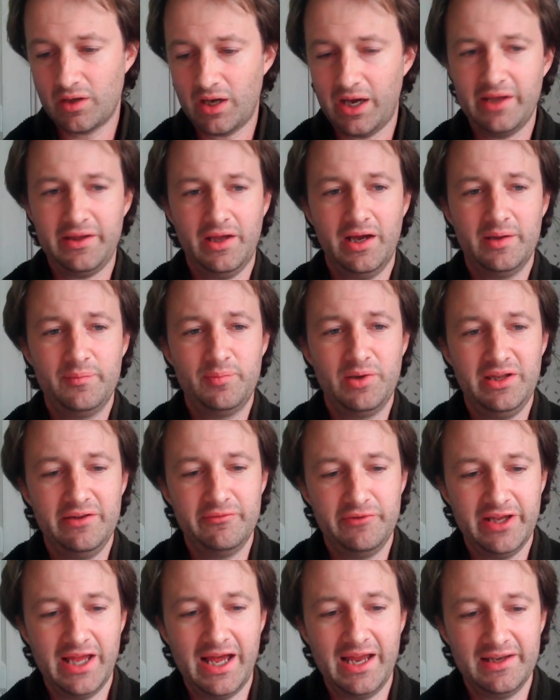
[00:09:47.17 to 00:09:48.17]
I, I believe
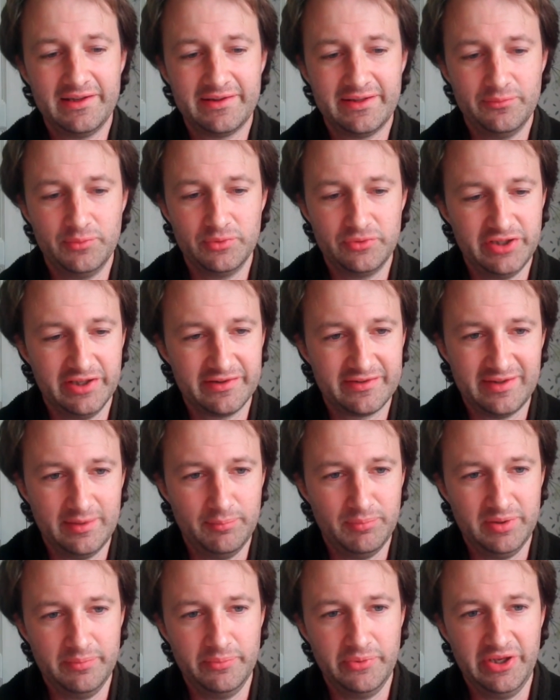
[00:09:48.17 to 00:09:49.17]
reality would just
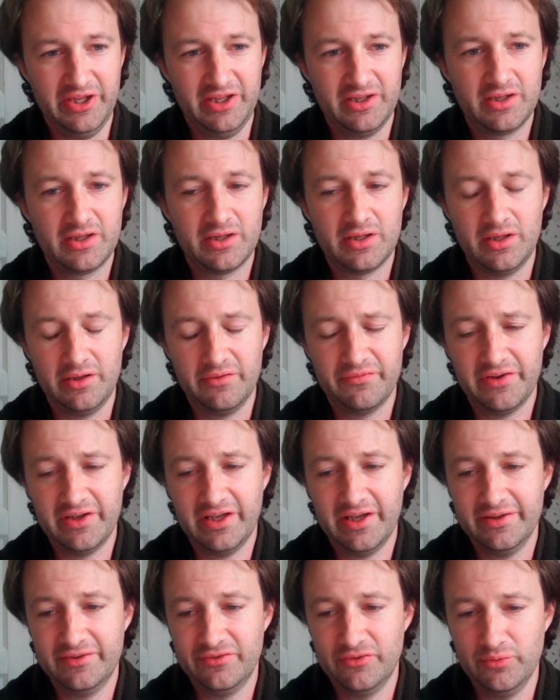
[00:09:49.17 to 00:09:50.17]
simply break if I
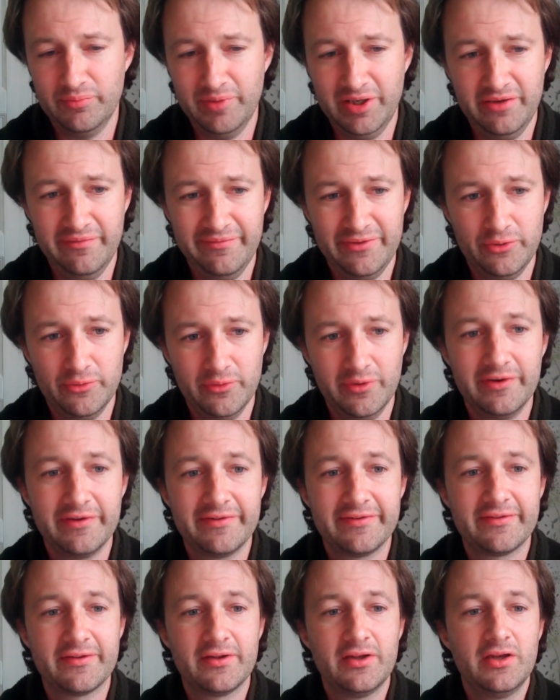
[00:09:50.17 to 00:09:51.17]
had too many
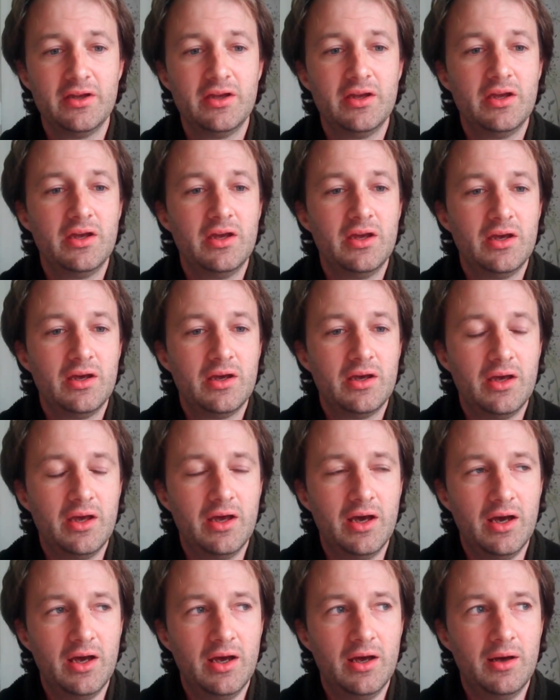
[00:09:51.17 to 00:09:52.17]
viewers.
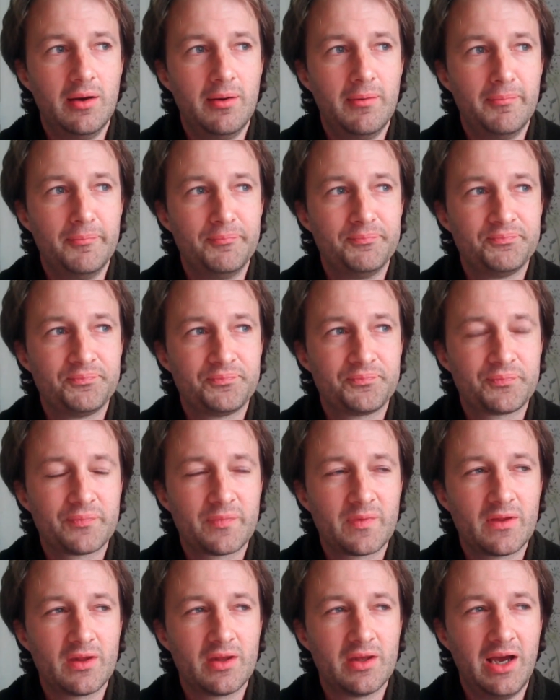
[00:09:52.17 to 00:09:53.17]
Um,
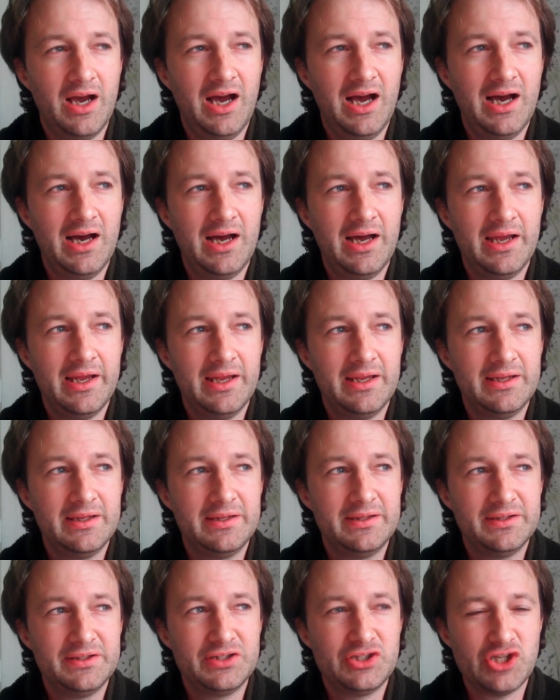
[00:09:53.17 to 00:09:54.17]

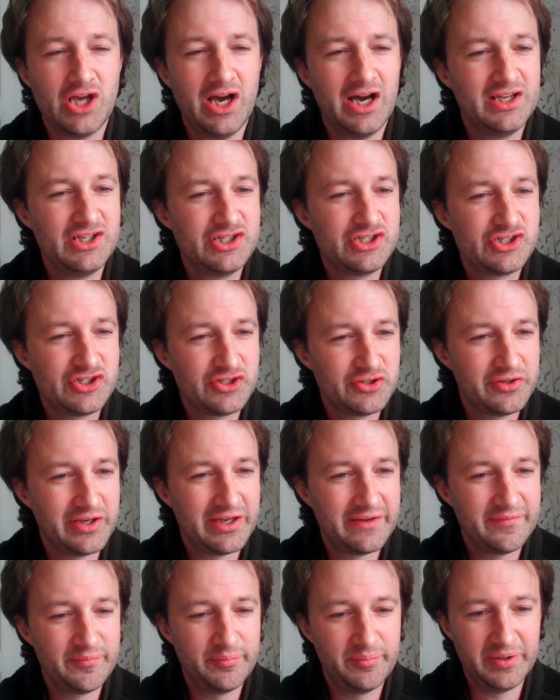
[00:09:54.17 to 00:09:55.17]
I I should
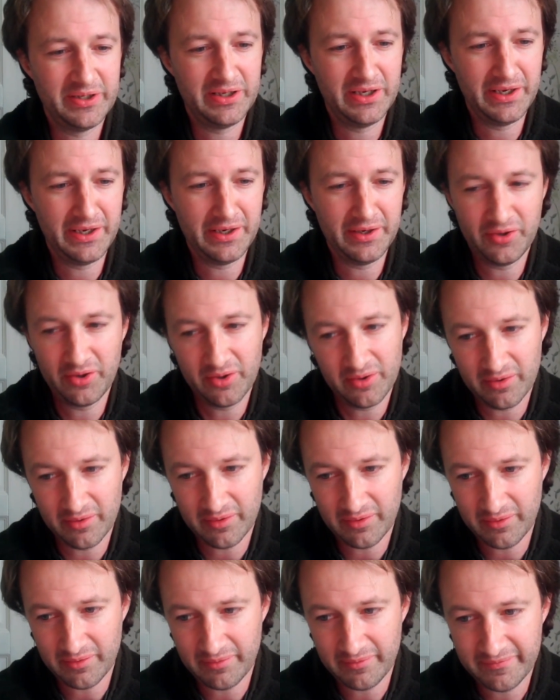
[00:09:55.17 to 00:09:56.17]
have been
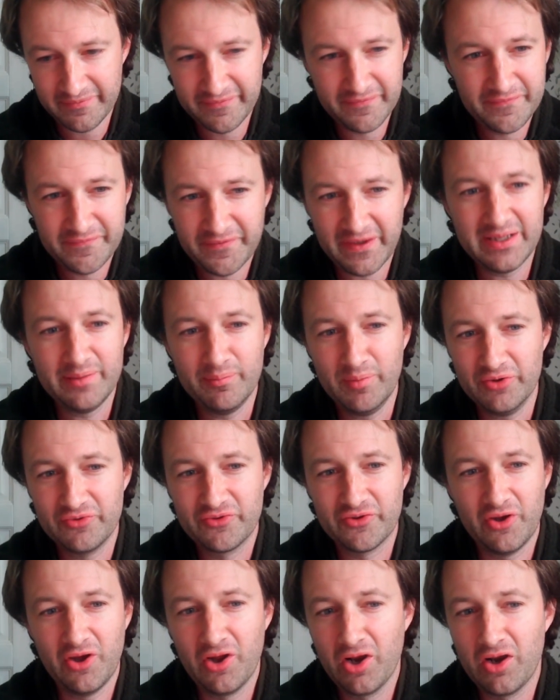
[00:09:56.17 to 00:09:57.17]
uh,
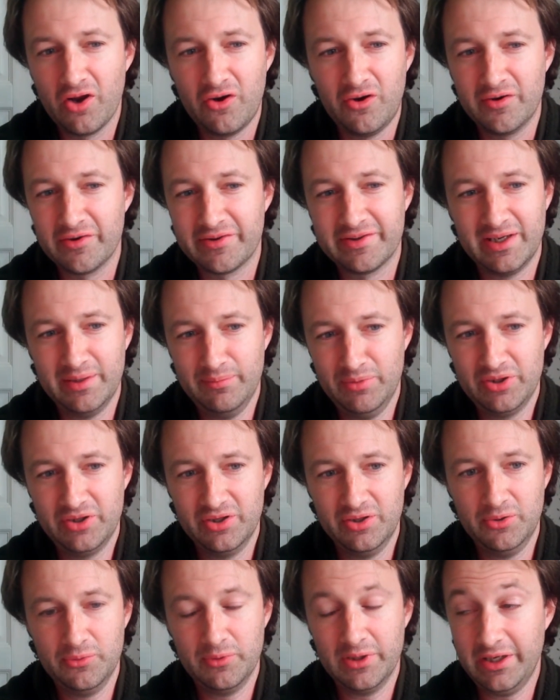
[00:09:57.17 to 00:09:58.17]
famous a long time
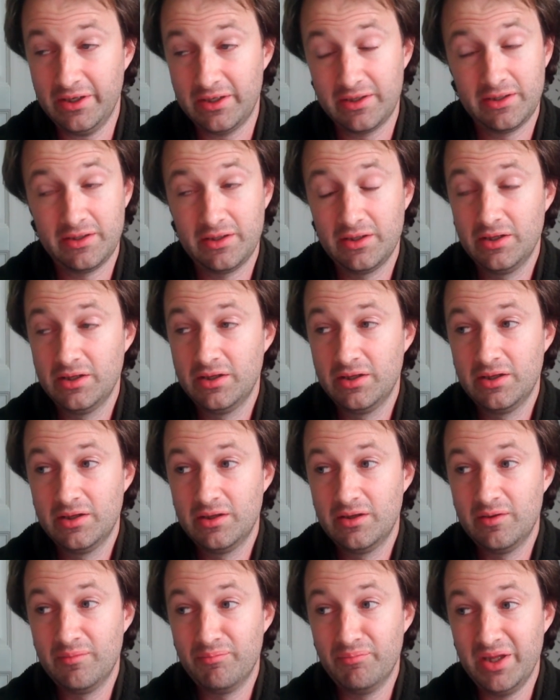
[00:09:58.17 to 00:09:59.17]
ago, like
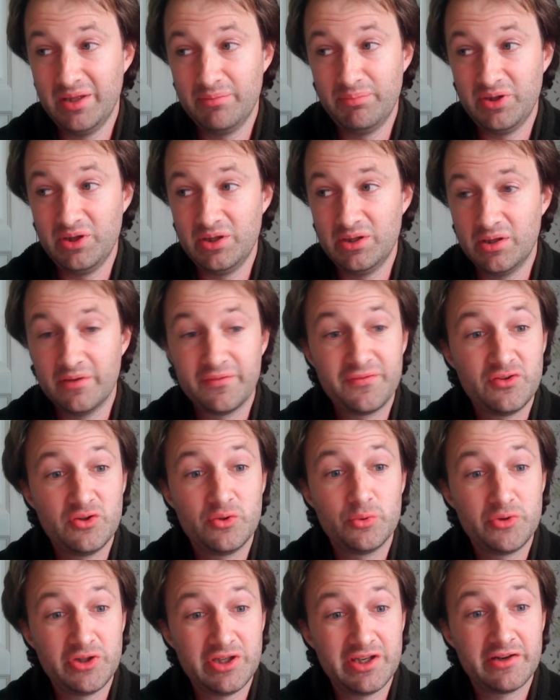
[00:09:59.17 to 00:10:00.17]
maybe a
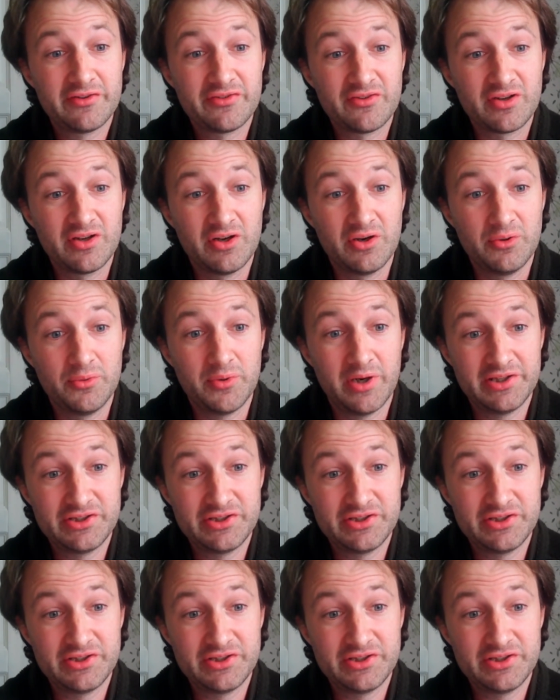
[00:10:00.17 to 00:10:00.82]
few years ago.